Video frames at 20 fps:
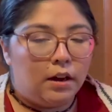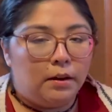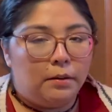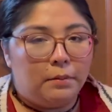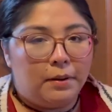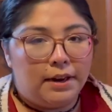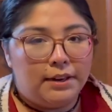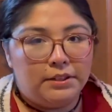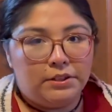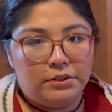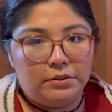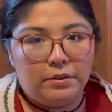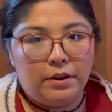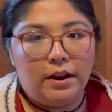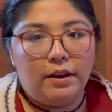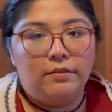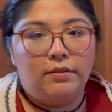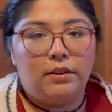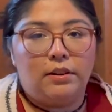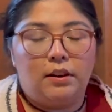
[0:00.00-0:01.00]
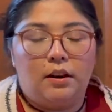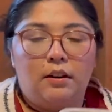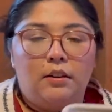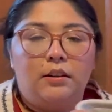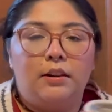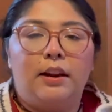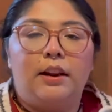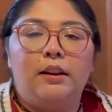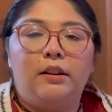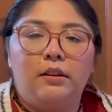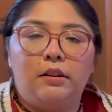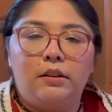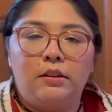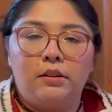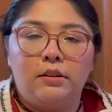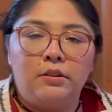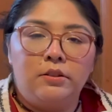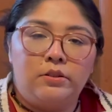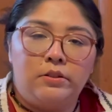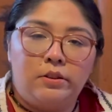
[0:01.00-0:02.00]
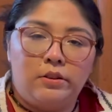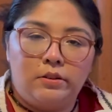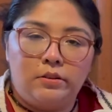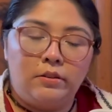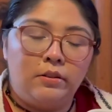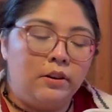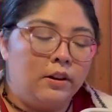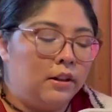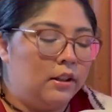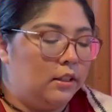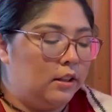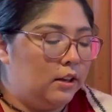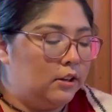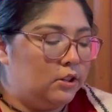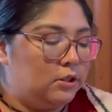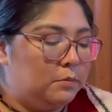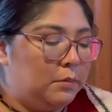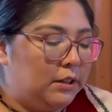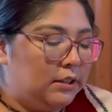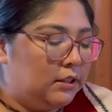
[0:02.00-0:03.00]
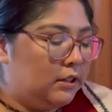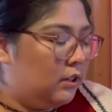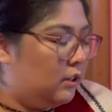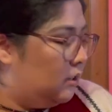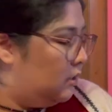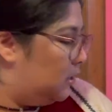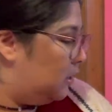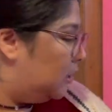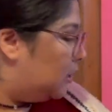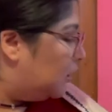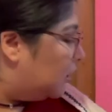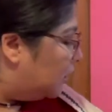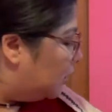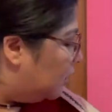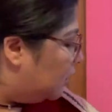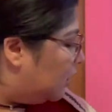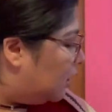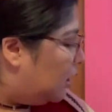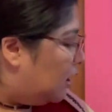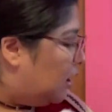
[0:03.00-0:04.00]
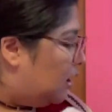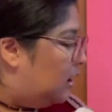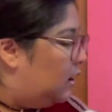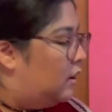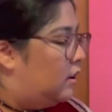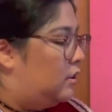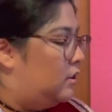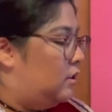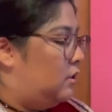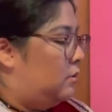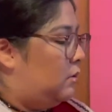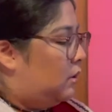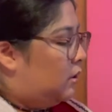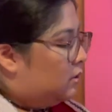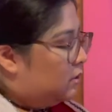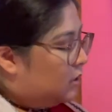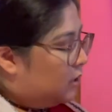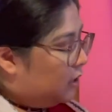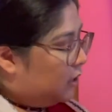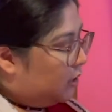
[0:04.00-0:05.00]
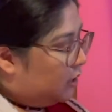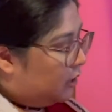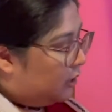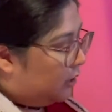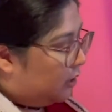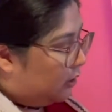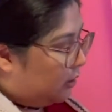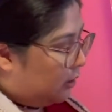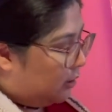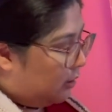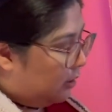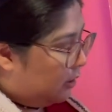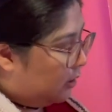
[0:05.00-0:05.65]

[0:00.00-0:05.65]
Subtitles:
I do have a yarn caker, so that just makes it easy. This one goes in here.